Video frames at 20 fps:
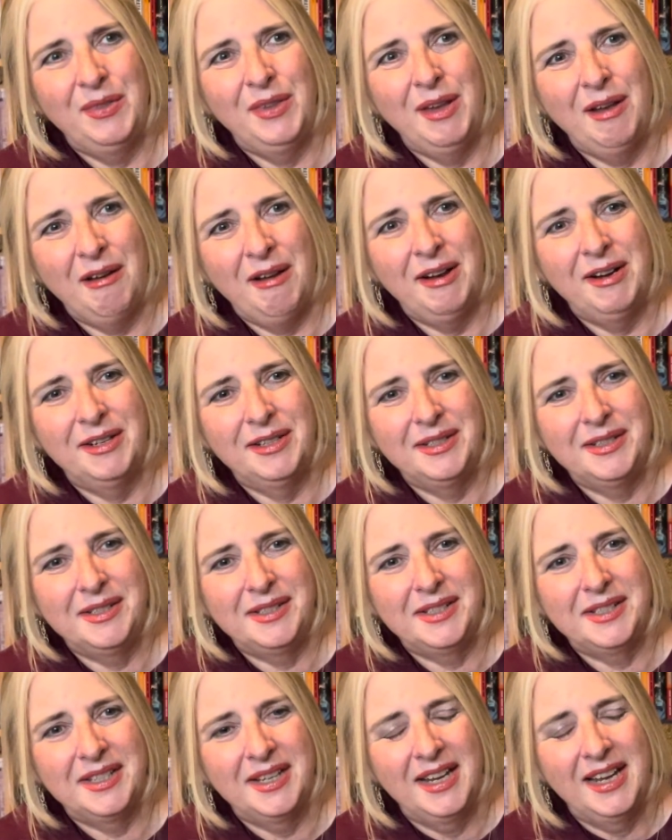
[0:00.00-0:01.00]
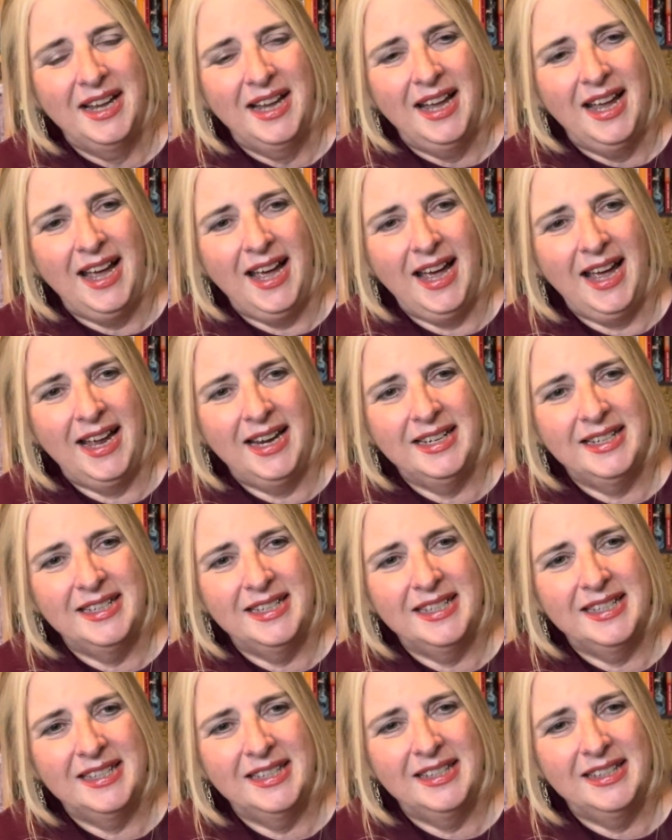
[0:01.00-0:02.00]
the island.
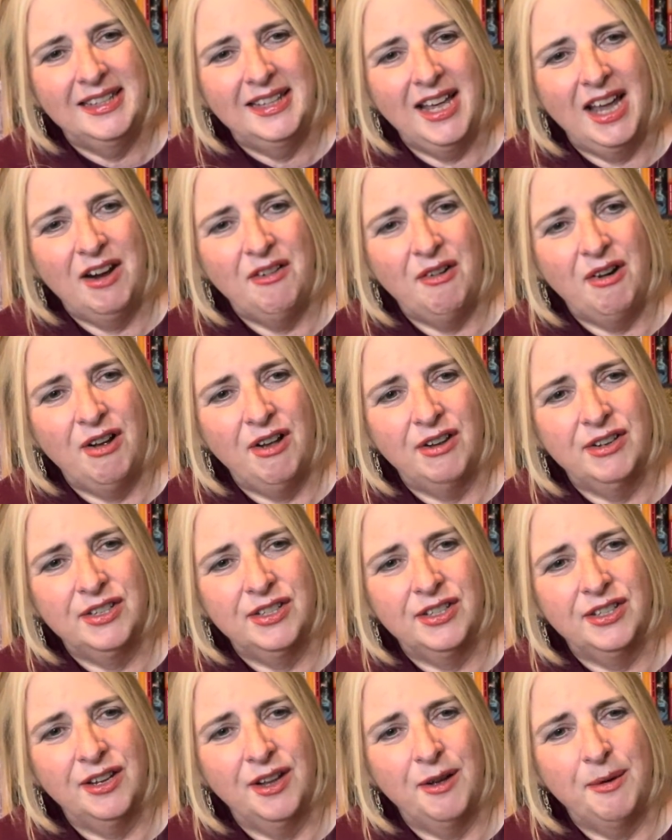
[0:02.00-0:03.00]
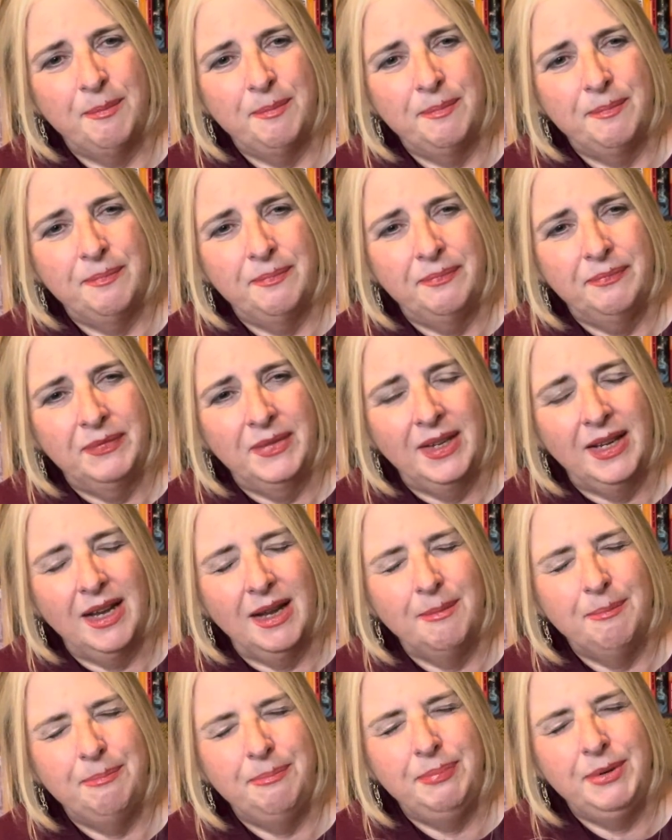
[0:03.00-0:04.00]
And there are some
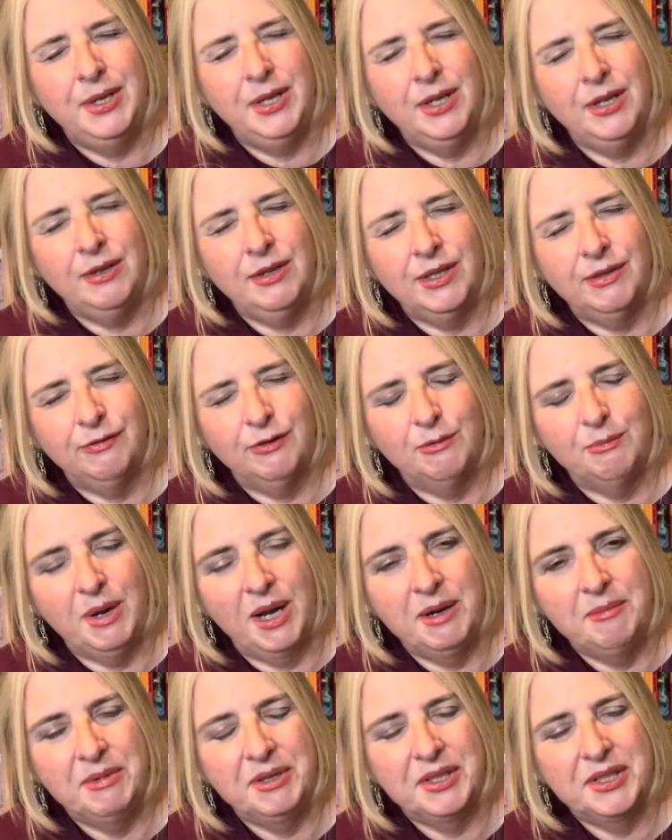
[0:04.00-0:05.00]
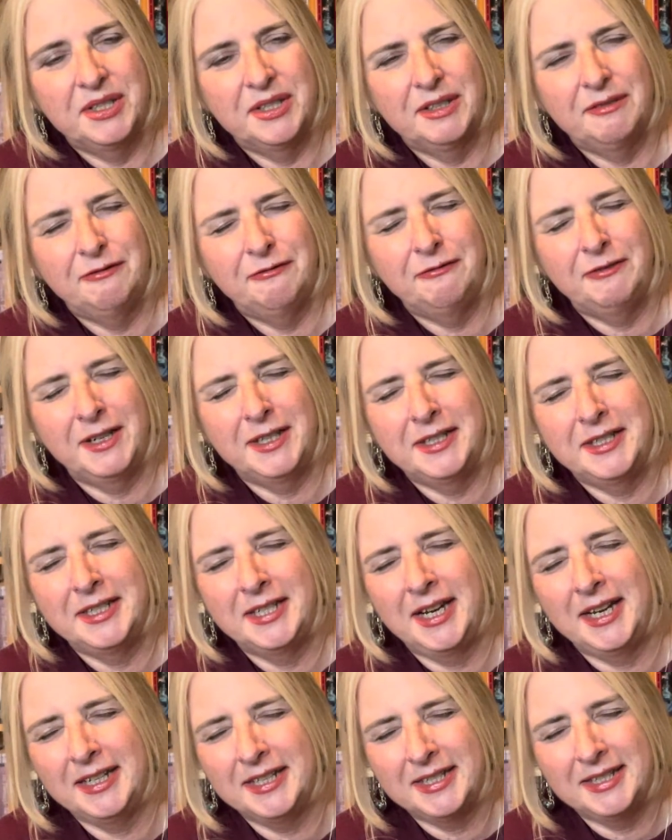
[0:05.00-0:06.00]
beautiful moments. There's a
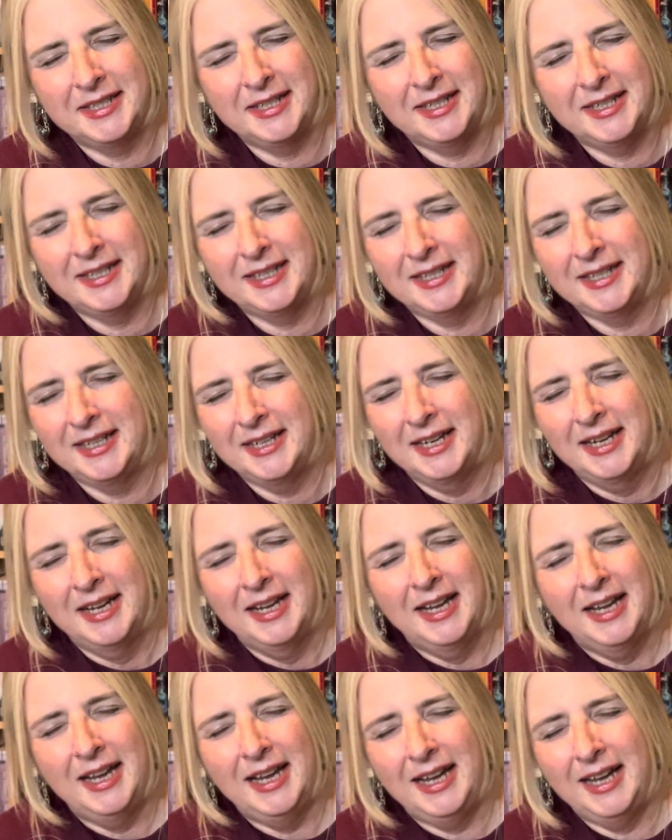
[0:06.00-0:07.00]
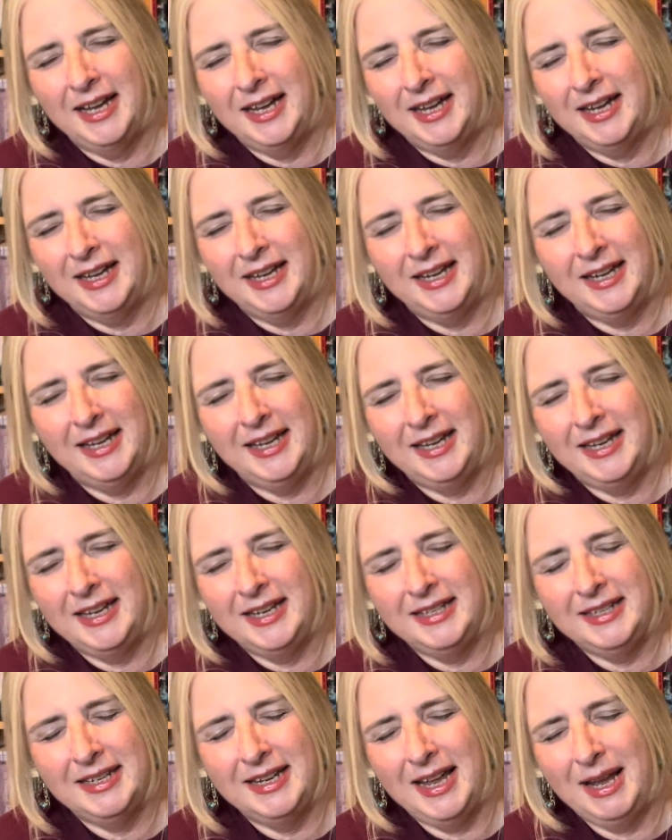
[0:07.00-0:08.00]
fantastic
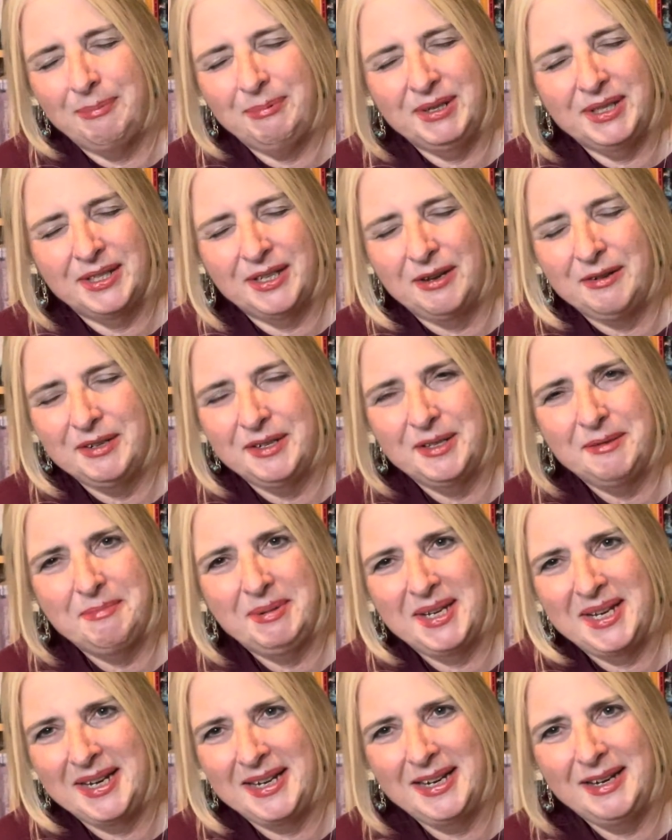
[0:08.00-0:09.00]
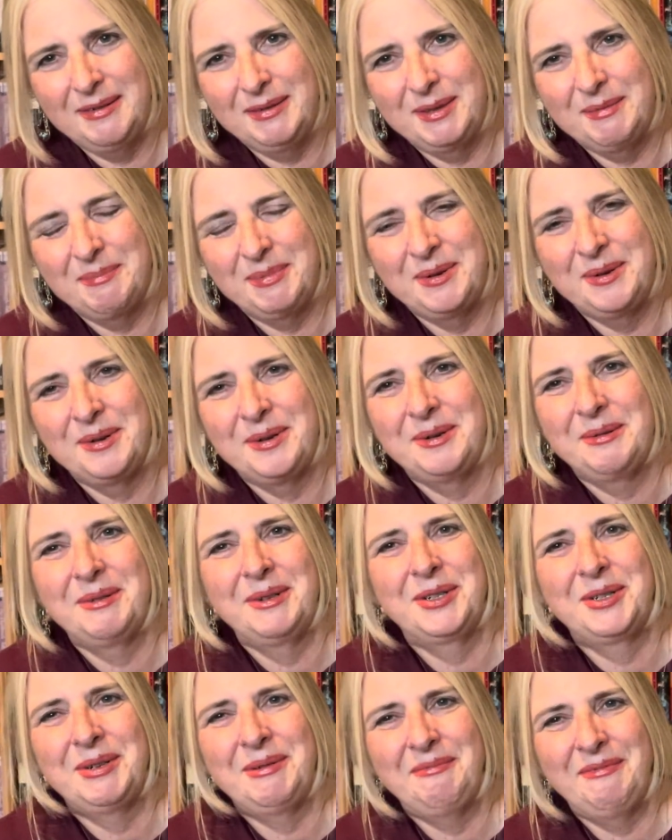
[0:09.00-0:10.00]
episode at the beginning of the book
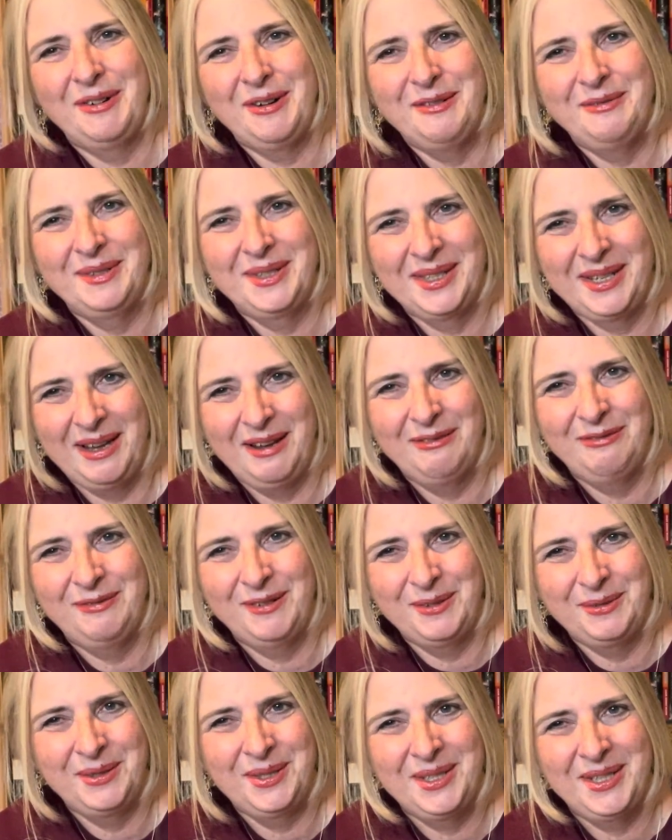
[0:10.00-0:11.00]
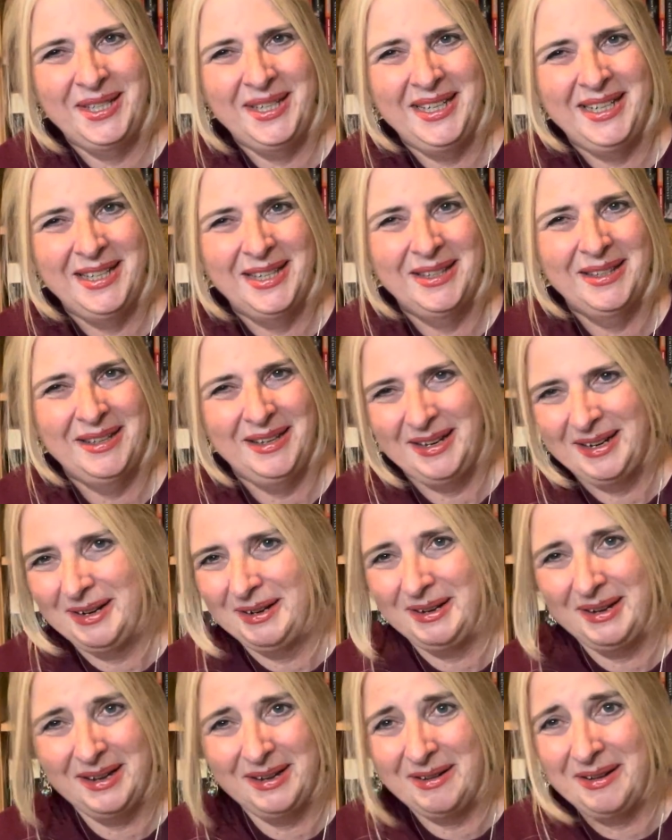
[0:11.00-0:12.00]
which involve a set of false teeth. And
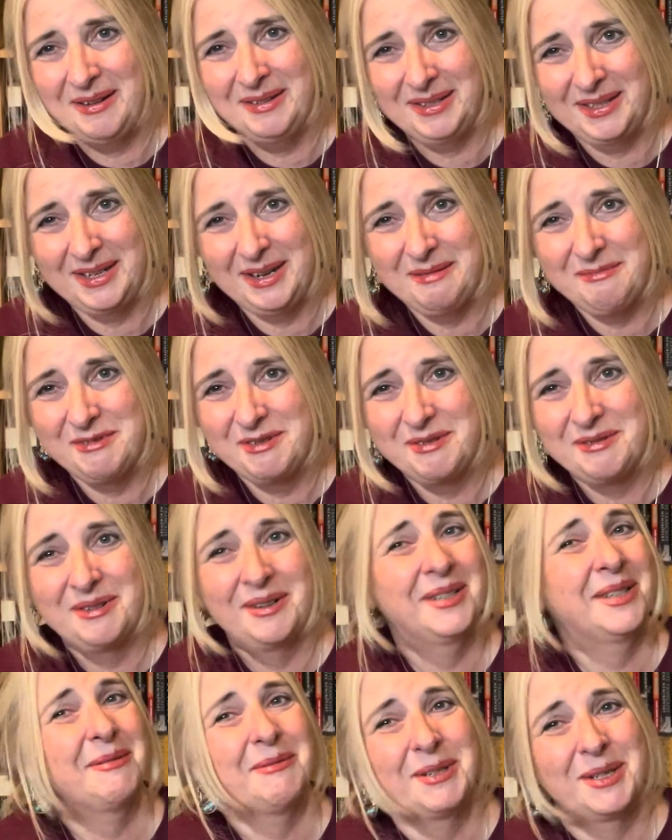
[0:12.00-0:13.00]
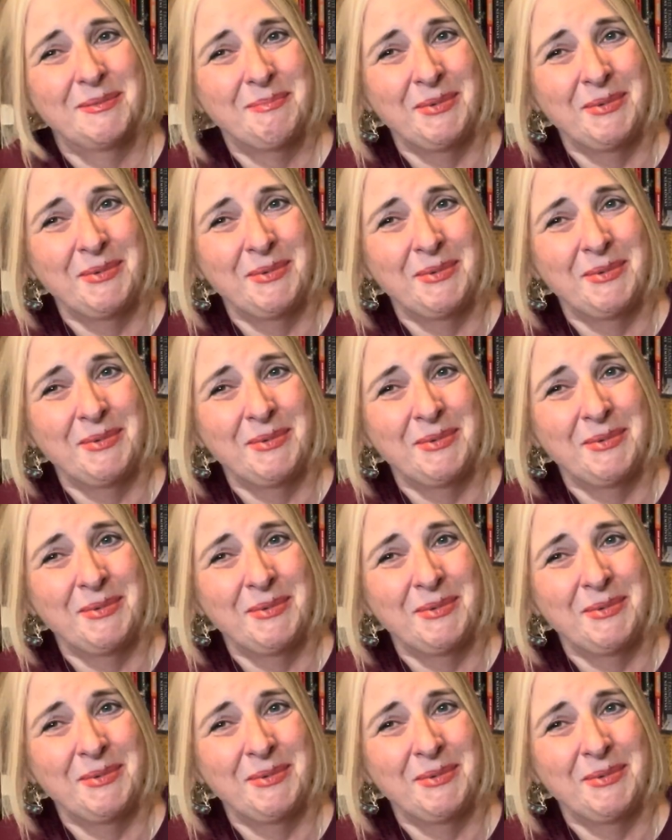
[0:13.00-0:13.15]
I can't say more because it would